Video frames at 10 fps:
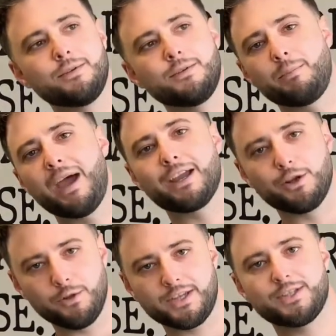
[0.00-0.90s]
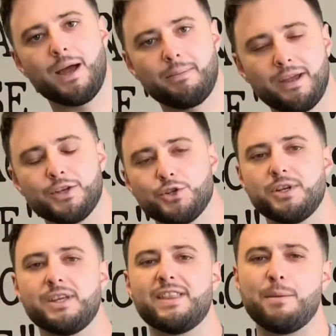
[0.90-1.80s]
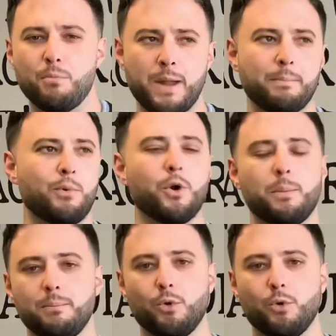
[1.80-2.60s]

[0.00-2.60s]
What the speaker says: the back of your leg, stopping at your knee, that might more